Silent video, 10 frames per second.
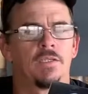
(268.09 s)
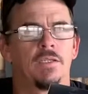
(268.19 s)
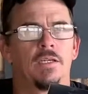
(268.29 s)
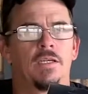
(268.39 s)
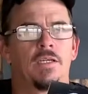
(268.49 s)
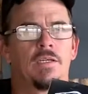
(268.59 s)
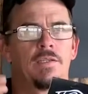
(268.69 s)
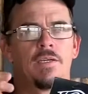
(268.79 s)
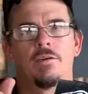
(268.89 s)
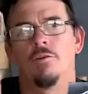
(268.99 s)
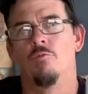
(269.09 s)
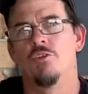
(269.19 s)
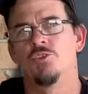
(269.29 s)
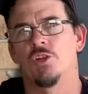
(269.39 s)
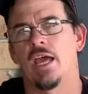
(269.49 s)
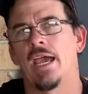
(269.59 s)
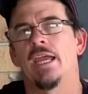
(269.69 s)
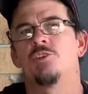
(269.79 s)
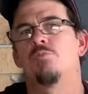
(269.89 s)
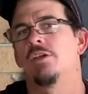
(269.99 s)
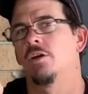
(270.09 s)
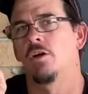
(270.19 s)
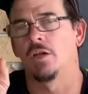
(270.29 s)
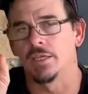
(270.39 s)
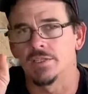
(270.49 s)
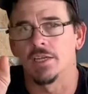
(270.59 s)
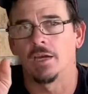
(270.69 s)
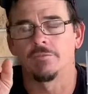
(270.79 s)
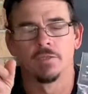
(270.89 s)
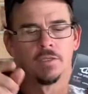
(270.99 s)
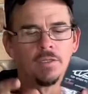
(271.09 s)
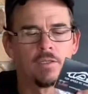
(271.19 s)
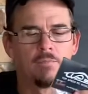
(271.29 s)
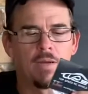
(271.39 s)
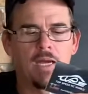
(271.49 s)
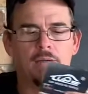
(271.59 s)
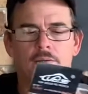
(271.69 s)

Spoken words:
the original HPI stuff, but